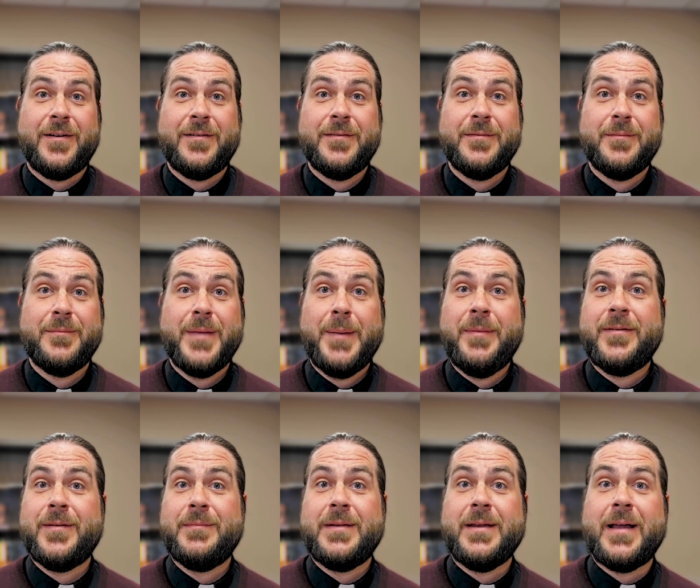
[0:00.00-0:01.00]
maybe
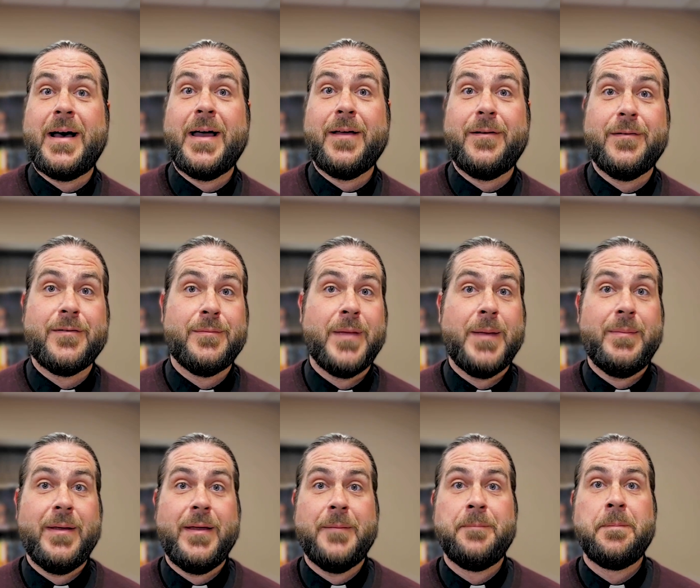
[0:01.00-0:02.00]
some denials,
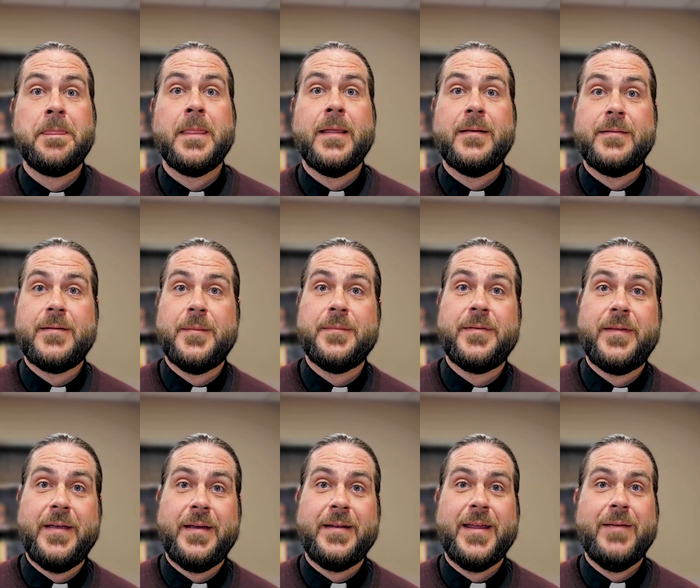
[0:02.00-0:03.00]
maybe some
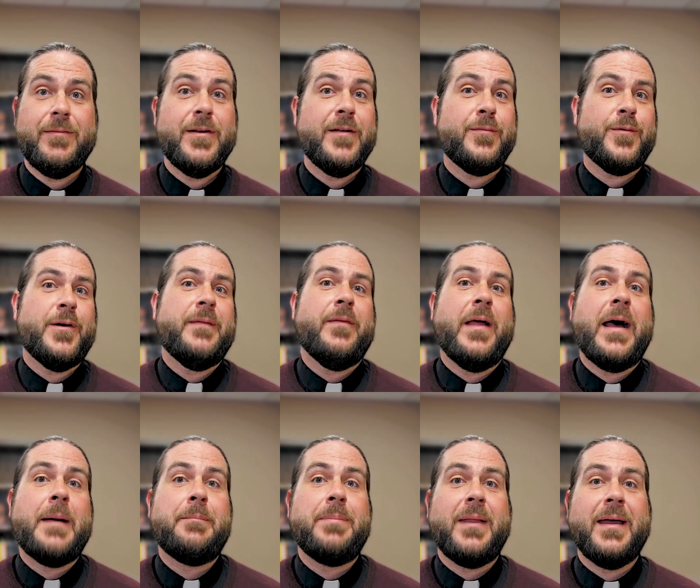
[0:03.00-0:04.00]
sin, even if we're in
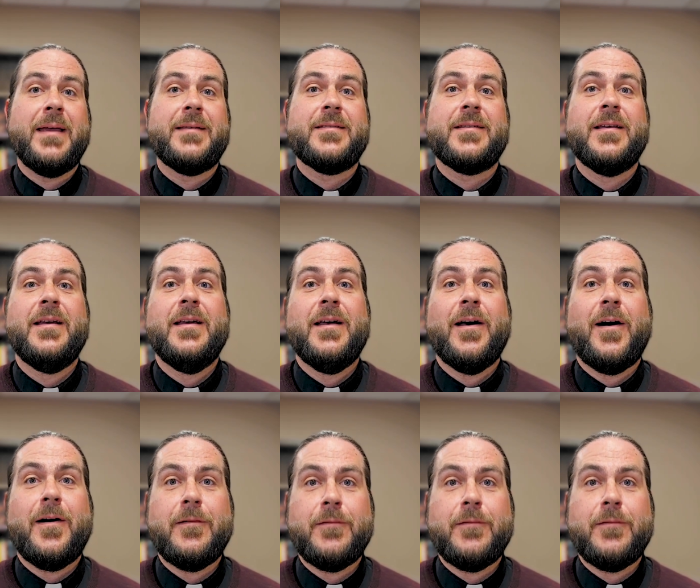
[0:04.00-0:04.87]
that place of